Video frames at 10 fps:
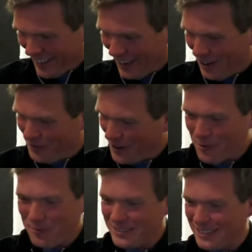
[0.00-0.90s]
And I've
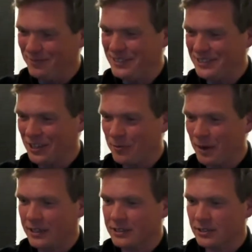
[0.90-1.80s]
never been tempted to go
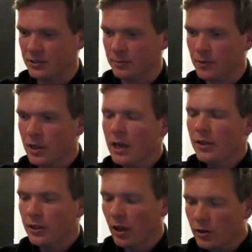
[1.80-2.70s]
back to them.
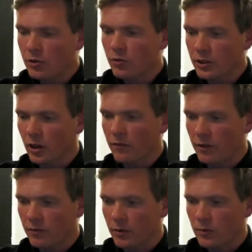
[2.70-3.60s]
The only grid that I've
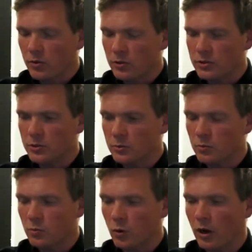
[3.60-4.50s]
ever used
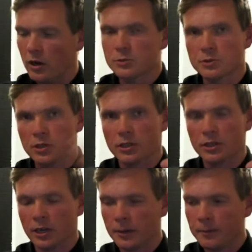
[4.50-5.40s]
that worked was like
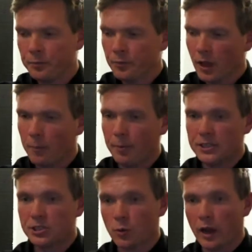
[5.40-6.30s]
a
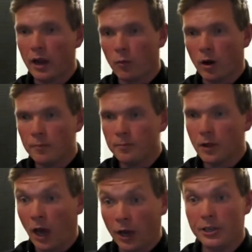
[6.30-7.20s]
big square one,
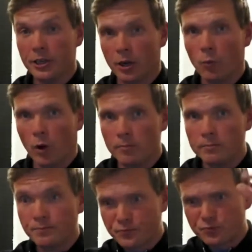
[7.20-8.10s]
a honeycomb one,
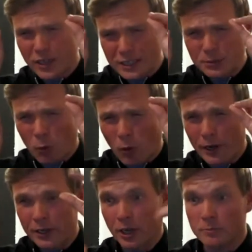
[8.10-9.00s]
really small
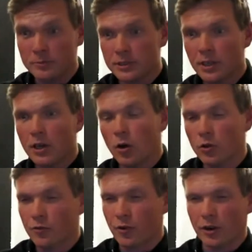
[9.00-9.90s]
honeycombs
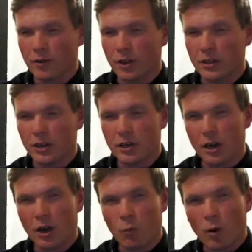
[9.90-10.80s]
on the front of like
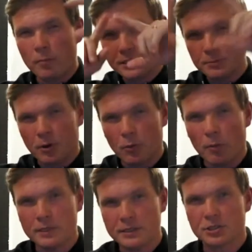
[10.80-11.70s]
a 1 meter by
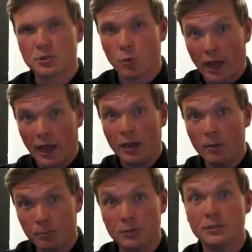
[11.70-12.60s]
1 meter square
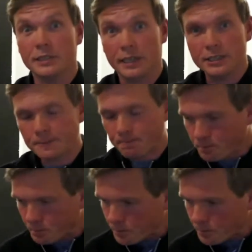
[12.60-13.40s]
beauty dish,